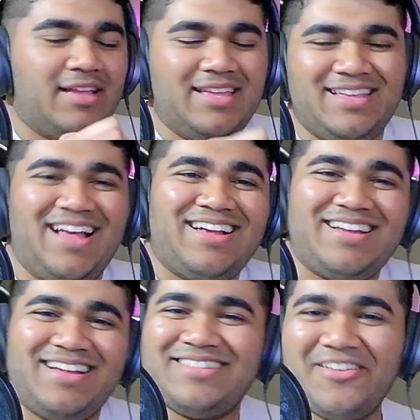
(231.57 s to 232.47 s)

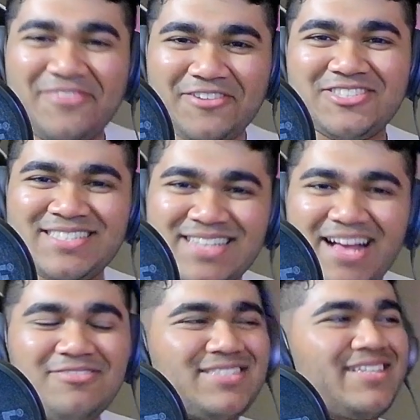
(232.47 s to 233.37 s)
I, love how she
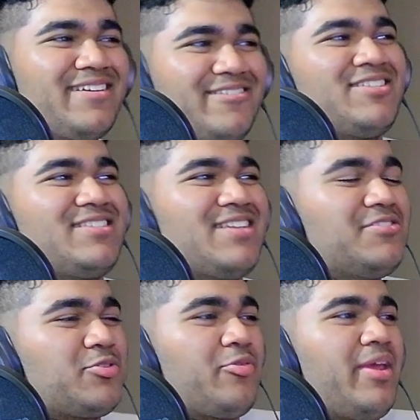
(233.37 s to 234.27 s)
sounds there she sounds
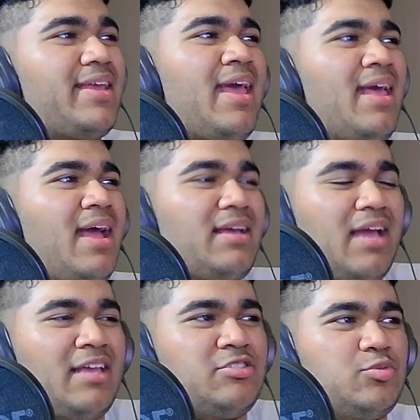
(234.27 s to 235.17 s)
great I, I
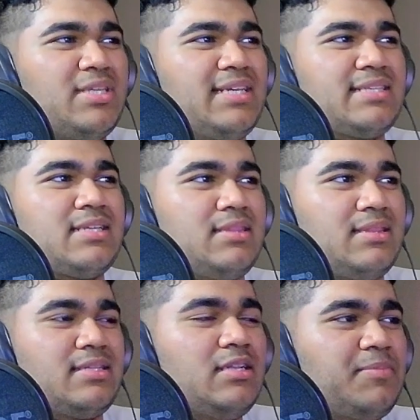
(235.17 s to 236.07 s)
do think it's a
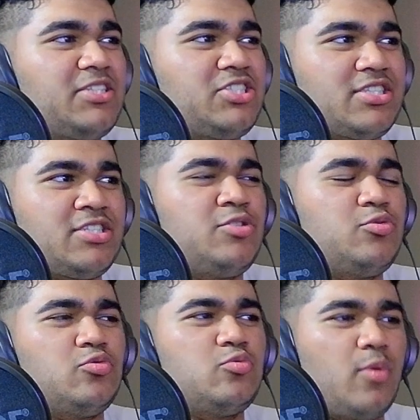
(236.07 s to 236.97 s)
little bit just
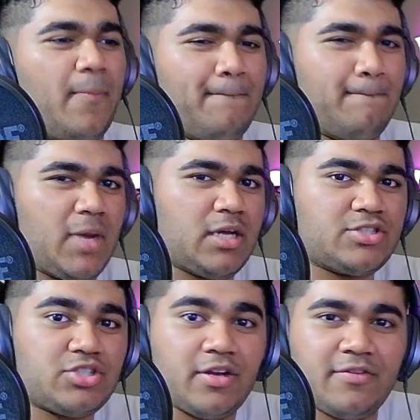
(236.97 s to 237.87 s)
too much
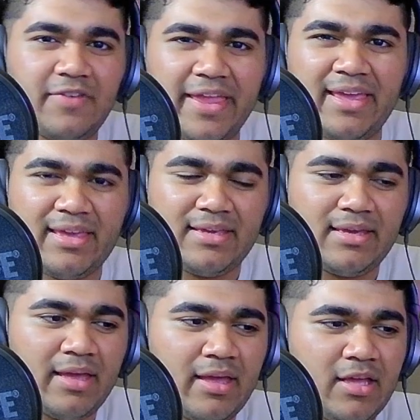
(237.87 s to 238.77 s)
of a
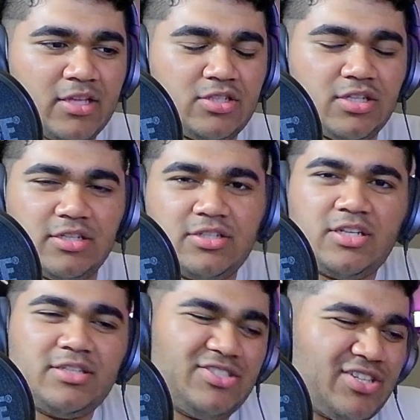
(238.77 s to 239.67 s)

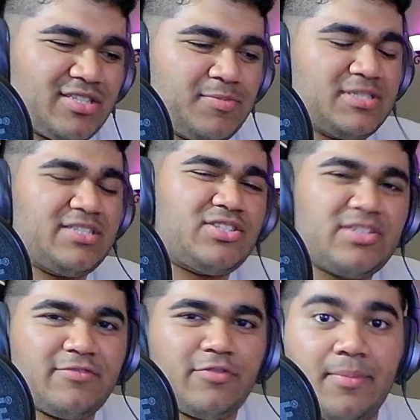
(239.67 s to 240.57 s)
juxtaposition
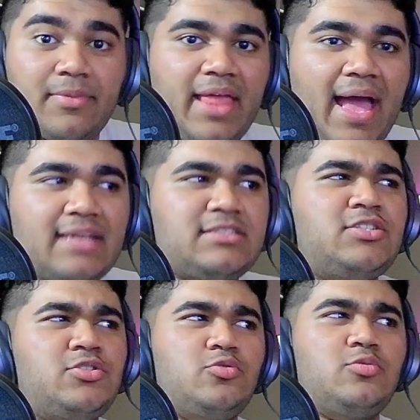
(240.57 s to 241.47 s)
from that
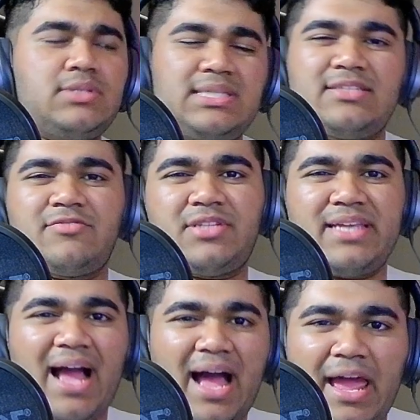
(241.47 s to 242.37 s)
to these really
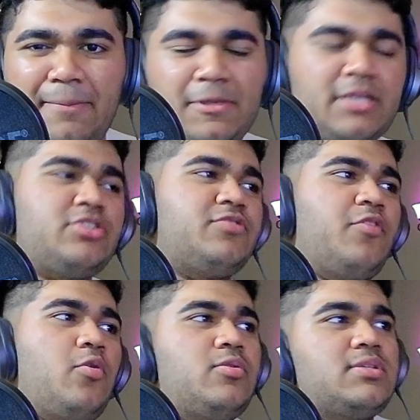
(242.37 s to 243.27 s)
high pitched vocals